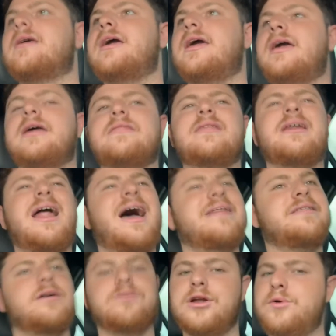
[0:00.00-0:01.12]
And then I
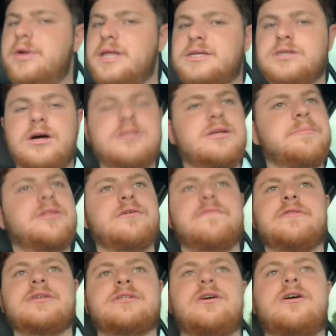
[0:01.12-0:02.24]
don't know what exhaust I'm going to do
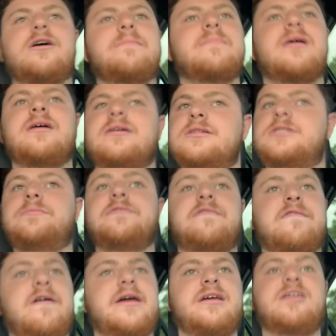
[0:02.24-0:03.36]
for this car. To be
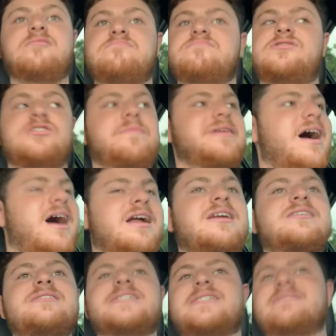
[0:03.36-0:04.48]
frank, to be
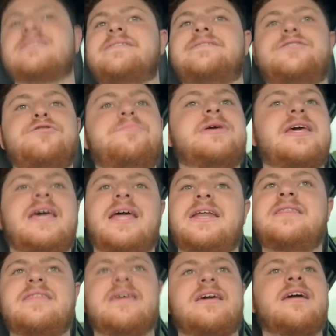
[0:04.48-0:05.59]
honest, to be
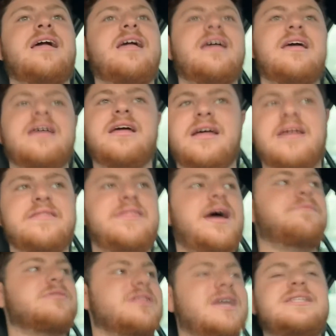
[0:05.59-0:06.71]
anything
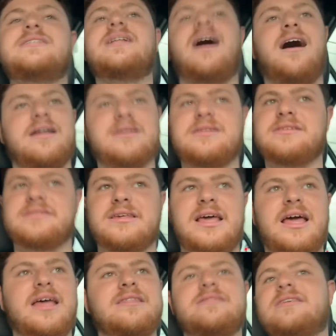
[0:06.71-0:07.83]
that relates to honest,
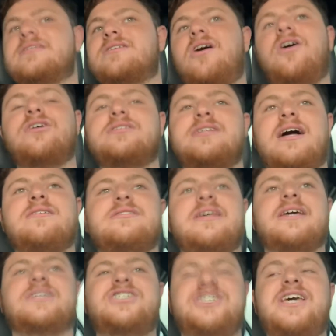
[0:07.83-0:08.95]
this car sounds
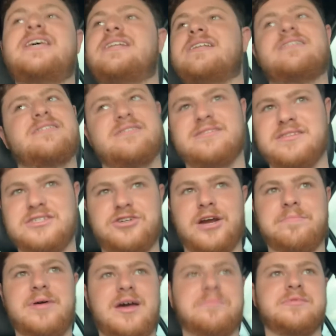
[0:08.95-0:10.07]
like shit
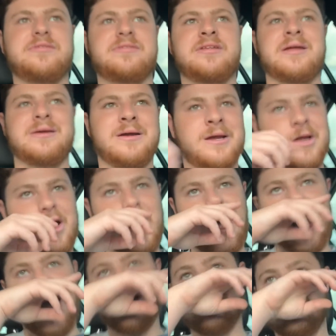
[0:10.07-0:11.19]
straight piped.
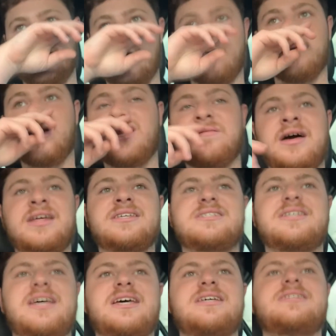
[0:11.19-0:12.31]
I don't care what anybody
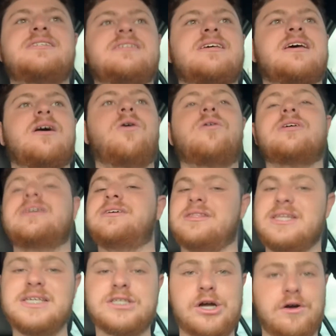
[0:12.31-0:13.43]
says, well, at
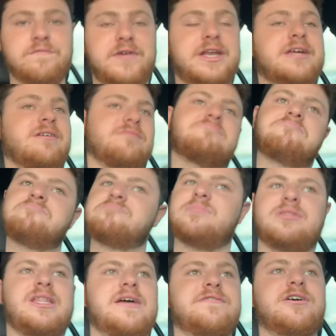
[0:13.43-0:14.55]
least on video.
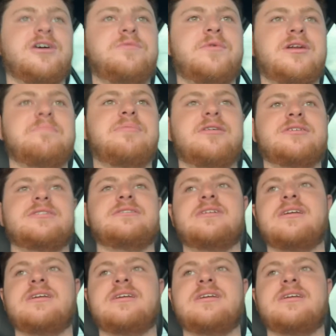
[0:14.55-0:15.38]
Never heard one in person.